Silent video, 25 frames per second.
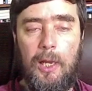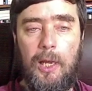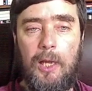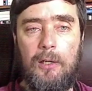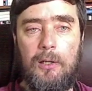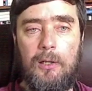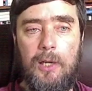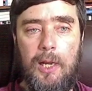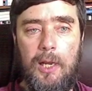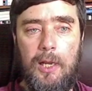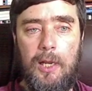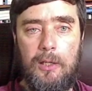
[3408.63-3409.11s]

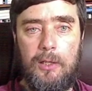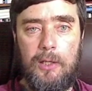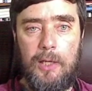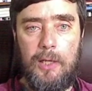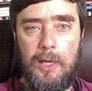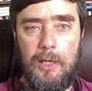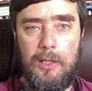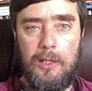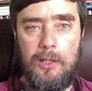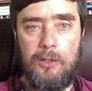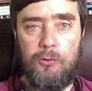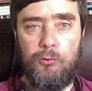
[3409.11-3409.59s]
And, and,
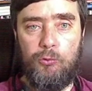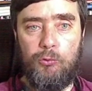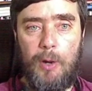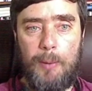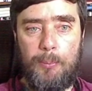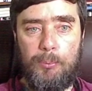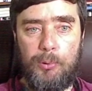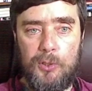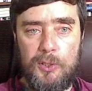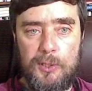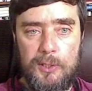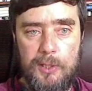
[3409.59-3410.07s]
and it
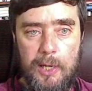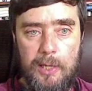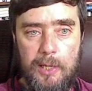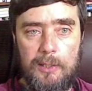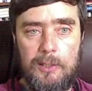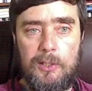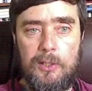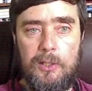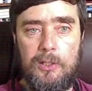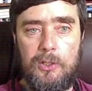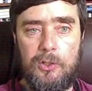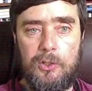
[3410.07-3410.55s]

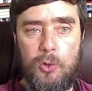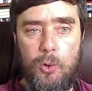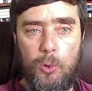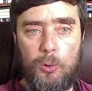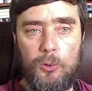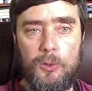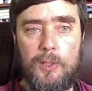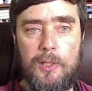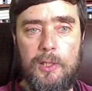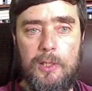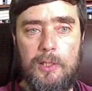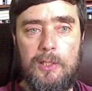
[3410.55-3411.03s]
represents these goal
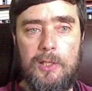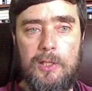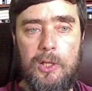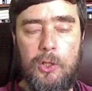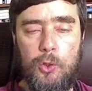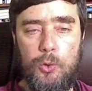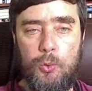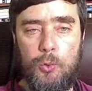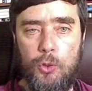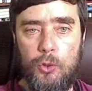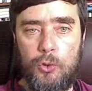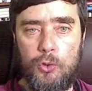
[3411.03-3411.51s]
states that
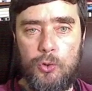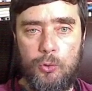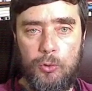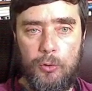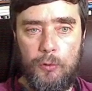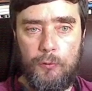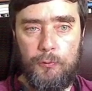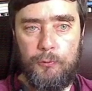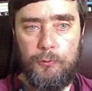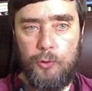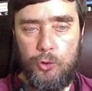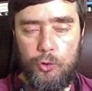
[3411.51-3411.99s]
you can sort
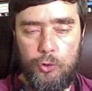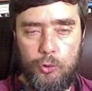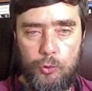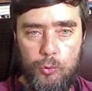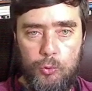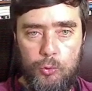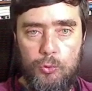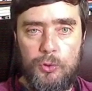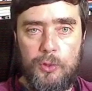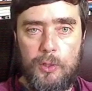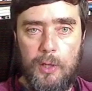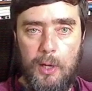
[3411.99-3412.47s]
of
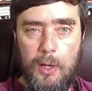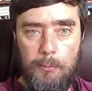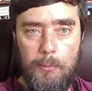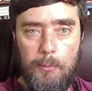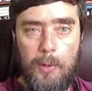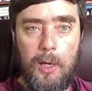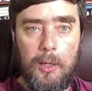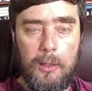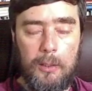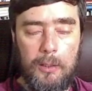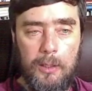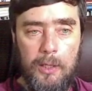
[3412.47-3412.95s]
choose
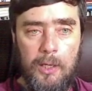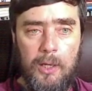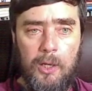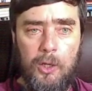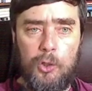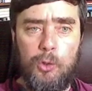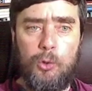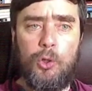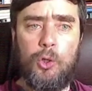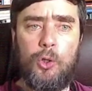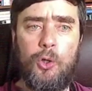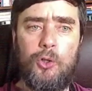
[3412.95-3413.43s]
among.
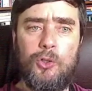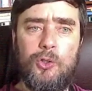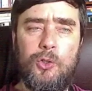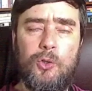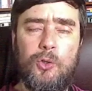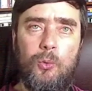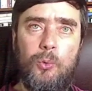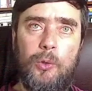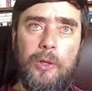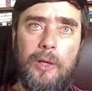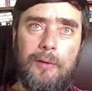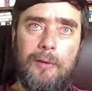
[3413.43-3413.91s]
You can also,
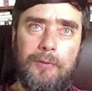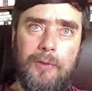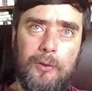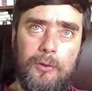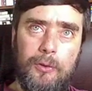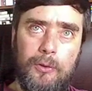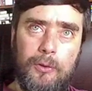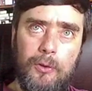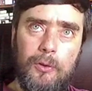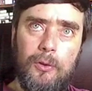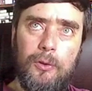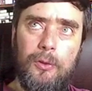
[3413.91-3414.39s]
we have the,
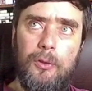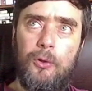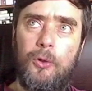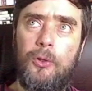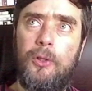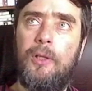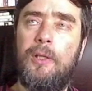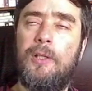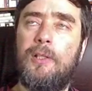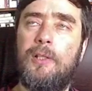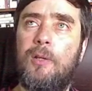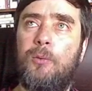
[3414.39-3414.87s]
the third
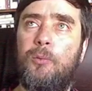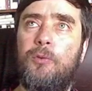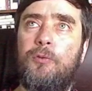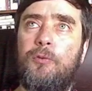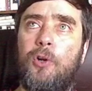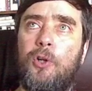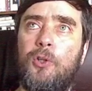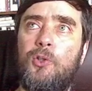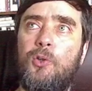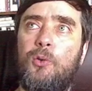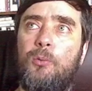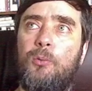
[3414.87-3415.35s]
thing is that
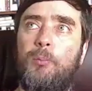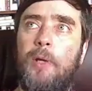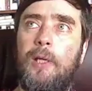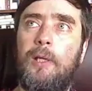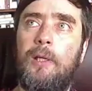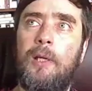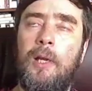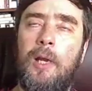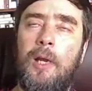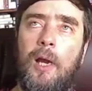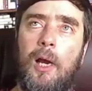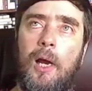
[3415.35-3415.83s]
we've also
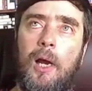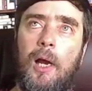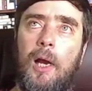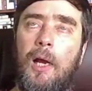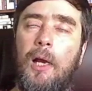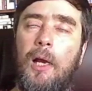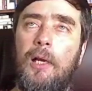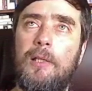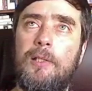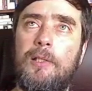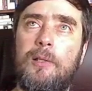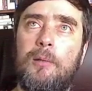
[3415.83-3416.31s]
made
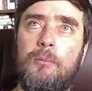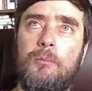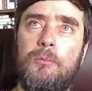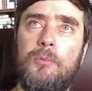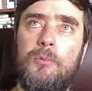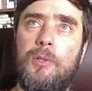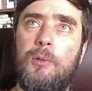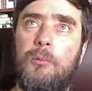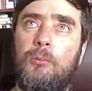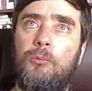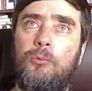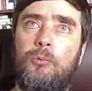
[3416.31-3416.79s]
uh, some,
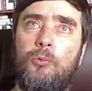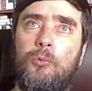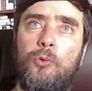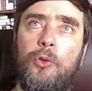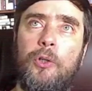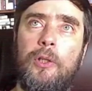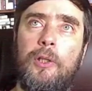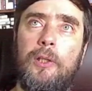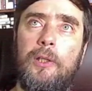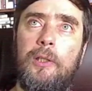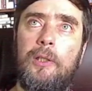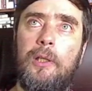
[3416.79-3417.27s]
some
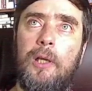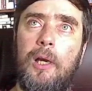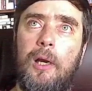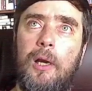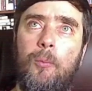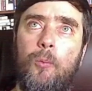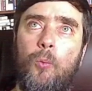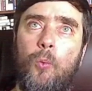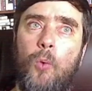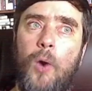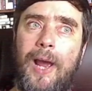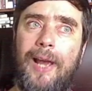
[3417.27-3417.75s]
really
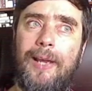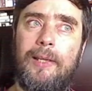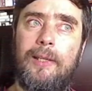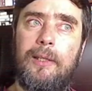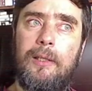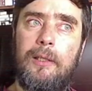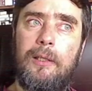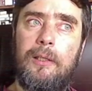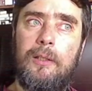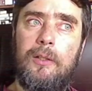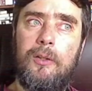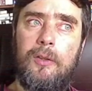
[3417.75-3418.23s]
um,
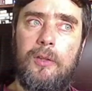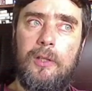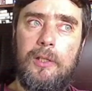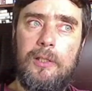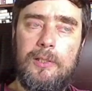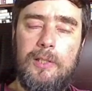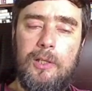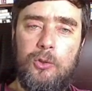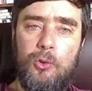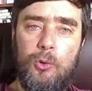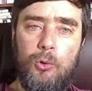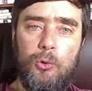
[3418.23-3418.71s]
wacky
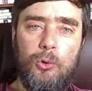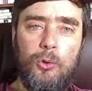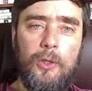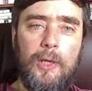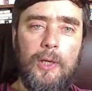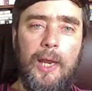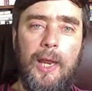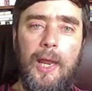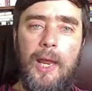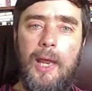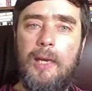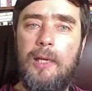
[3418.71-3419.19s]
things that don't look
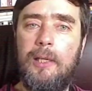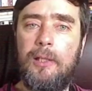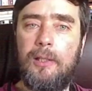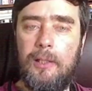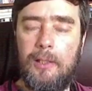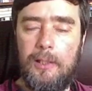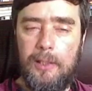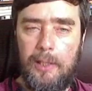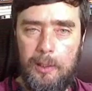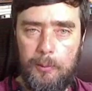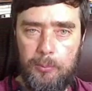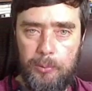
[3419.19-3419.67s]

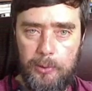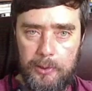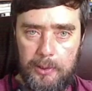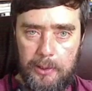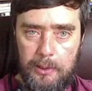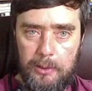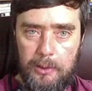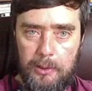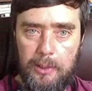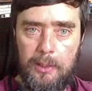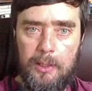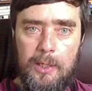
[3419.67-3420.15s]
anything like
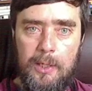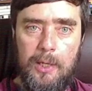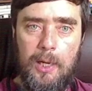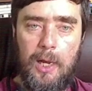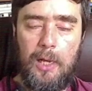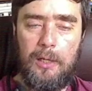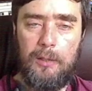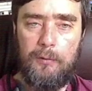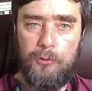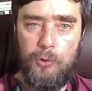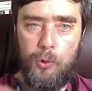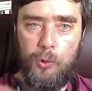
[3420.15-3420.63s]
planaria
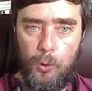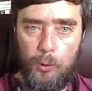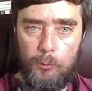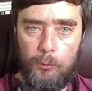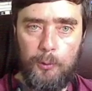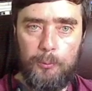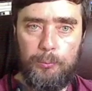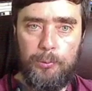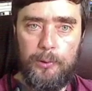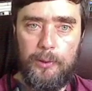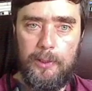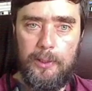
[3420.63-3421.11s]
out of
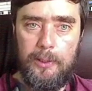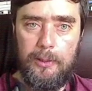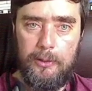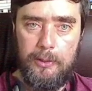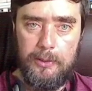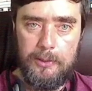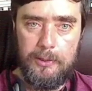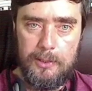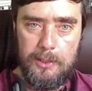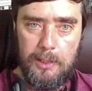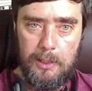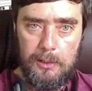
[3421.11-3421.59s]
normal
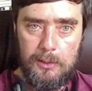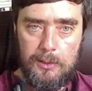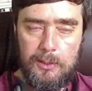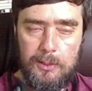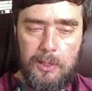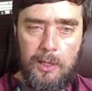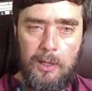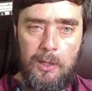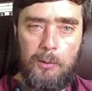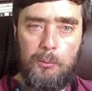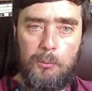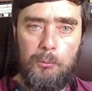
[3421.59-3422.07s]
planarian cells,
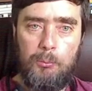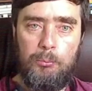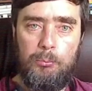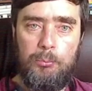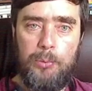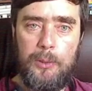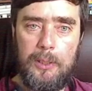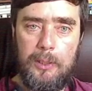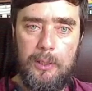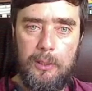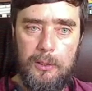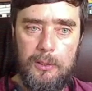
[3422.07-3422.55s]
mm-hmm.
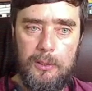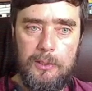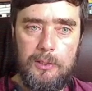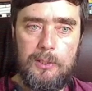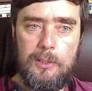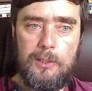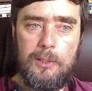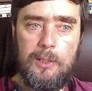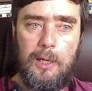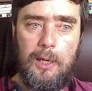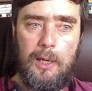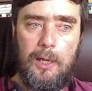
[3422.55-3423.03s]
because
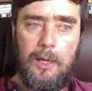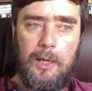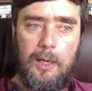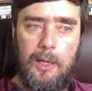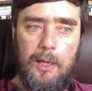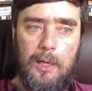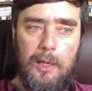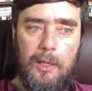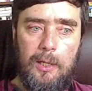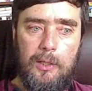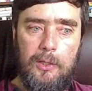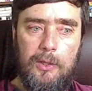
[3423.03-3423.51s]

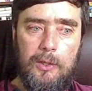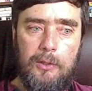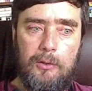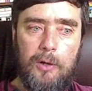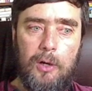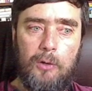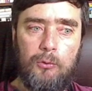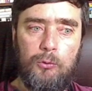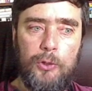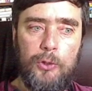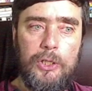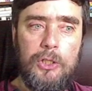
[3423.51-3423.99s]
uh, there
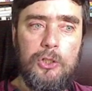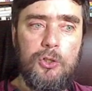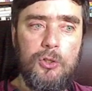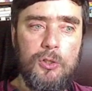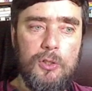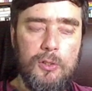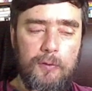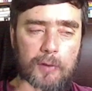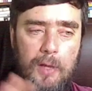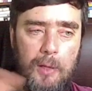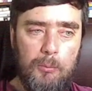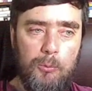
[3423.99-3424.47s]
are
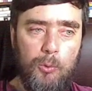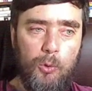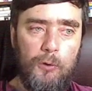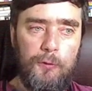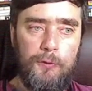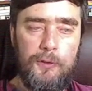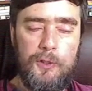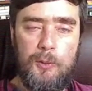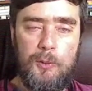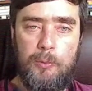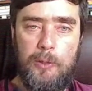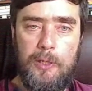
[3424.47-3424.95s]
regions of that
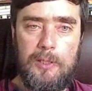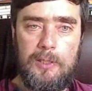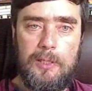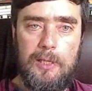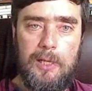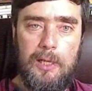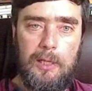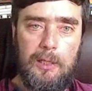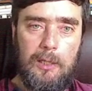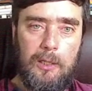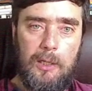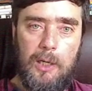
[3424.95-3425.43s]
morphospace
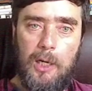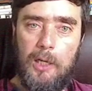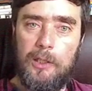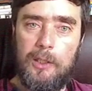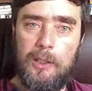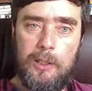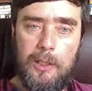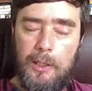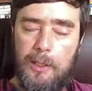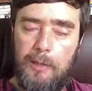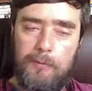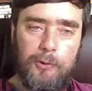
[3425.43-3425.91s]
that are un
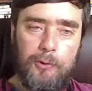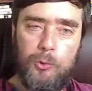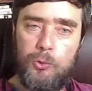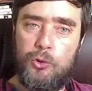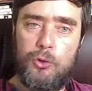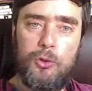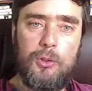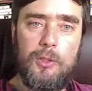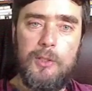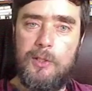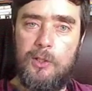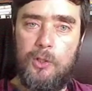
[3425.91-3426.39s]

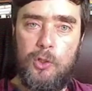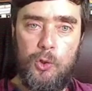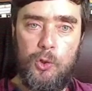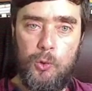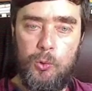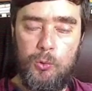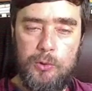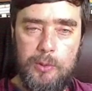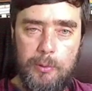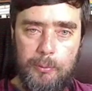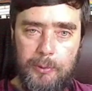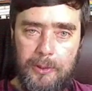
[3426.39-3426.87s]
evolution doesn't
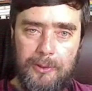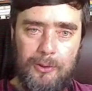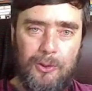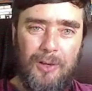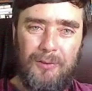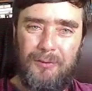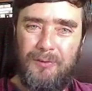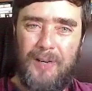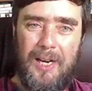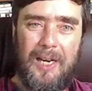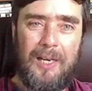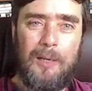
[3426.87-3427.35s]
use. I mean, they're
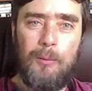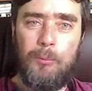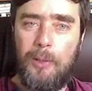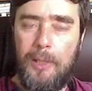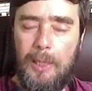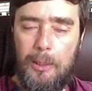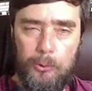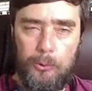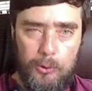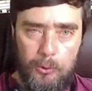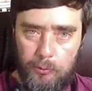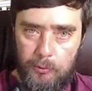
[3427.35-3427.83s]
not viable
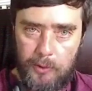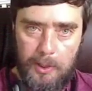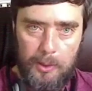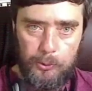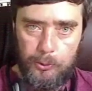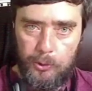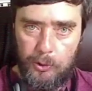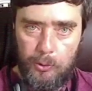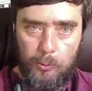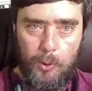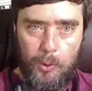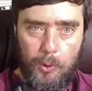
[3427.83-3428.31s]
out in the,
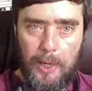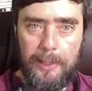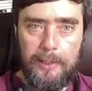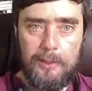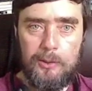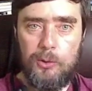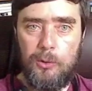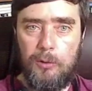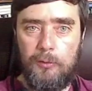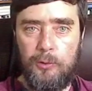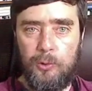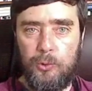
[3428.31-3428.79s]
out in the wild,
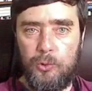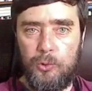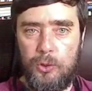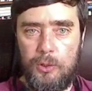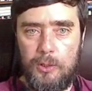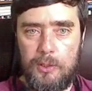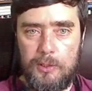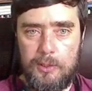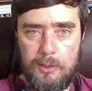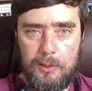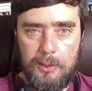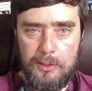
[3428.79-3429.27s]
so right. evolution
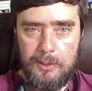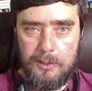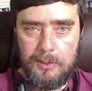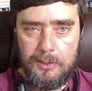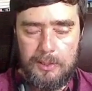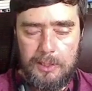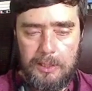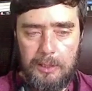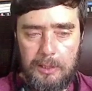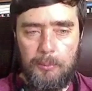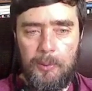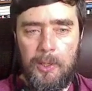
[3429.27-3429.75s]
doesn't, doesn't
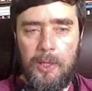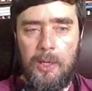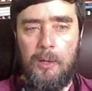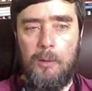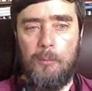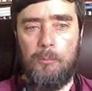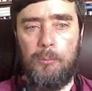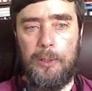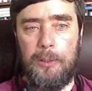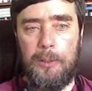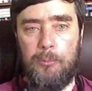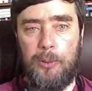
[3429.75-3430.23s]
see them,
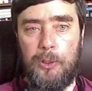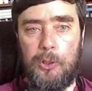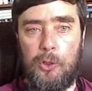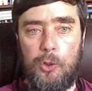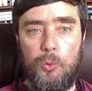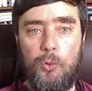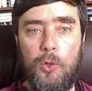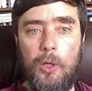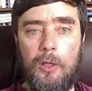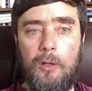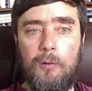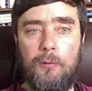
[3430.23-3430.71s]
but, but you
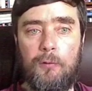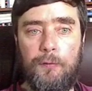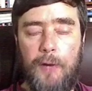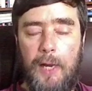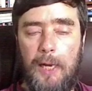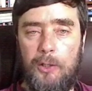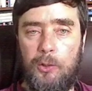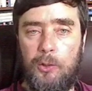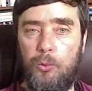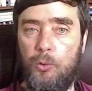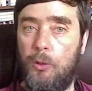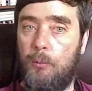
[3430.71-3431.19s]
can, in
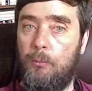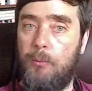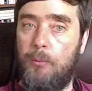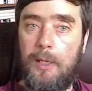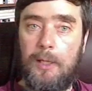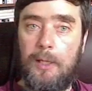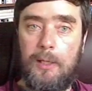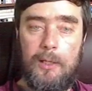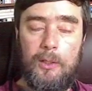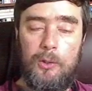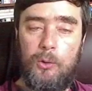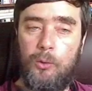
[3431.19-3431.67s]
fact, you can
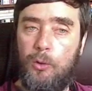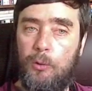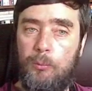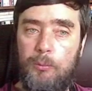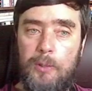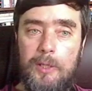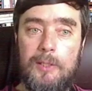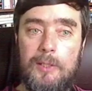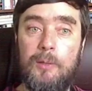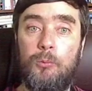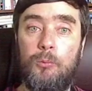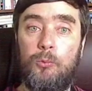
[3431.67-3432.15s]
make, you can
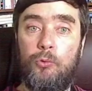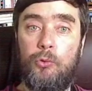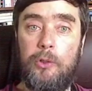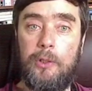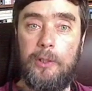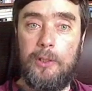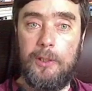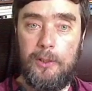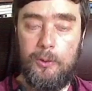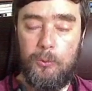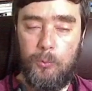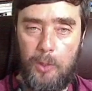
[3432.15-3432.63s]
make some
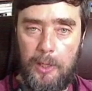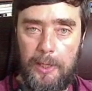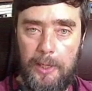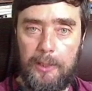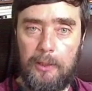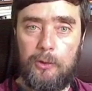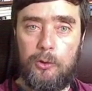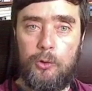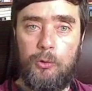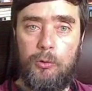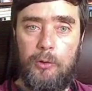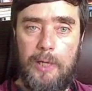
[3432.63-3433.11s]
really wild
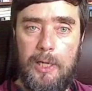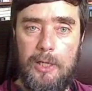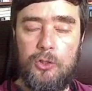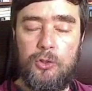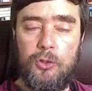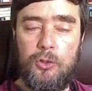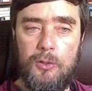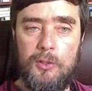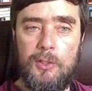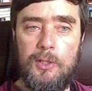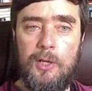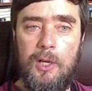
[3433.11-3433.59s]

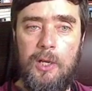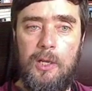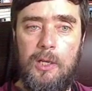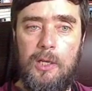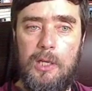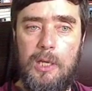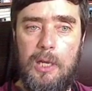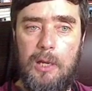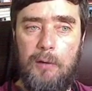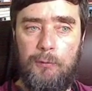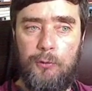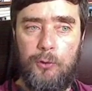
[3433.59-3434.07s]
creations
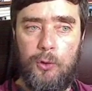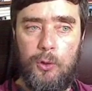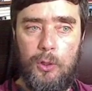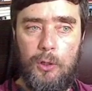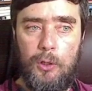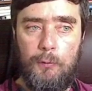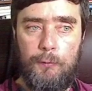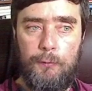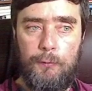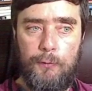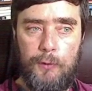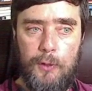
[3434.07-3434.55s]
if, you,
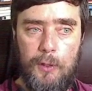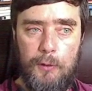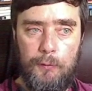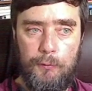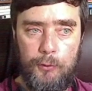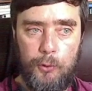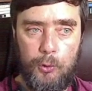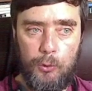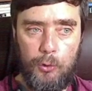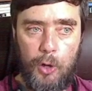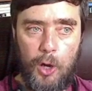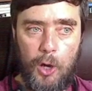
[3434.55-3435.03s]
if, if
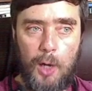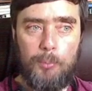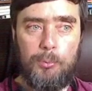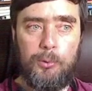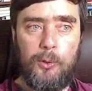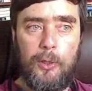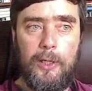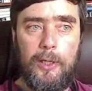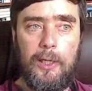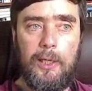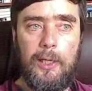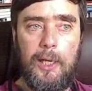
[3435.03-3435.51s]
you're
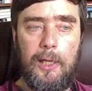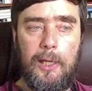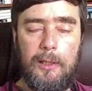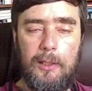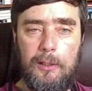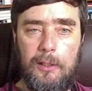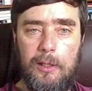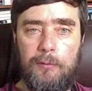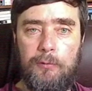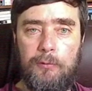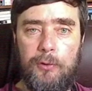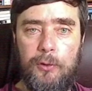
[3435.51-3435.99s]
operating at the
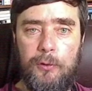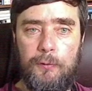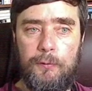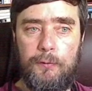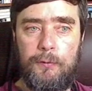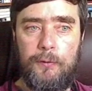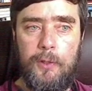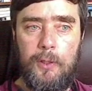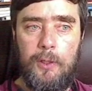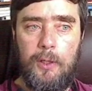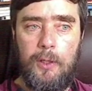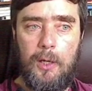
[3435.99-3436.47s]
level of
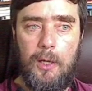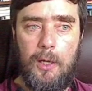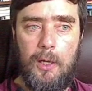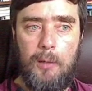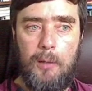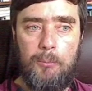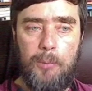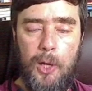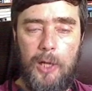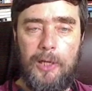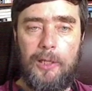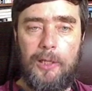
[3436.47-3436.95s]
uh,
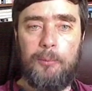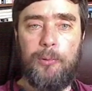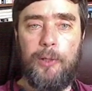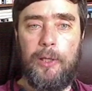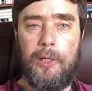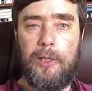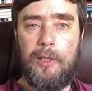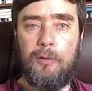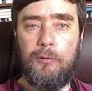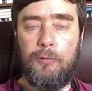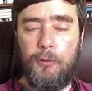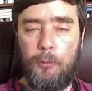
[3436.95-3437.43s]
body plane
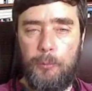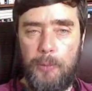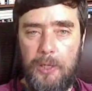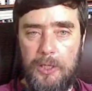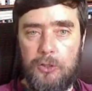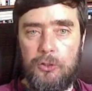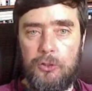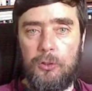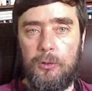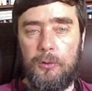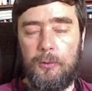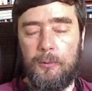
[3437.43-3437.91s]
information.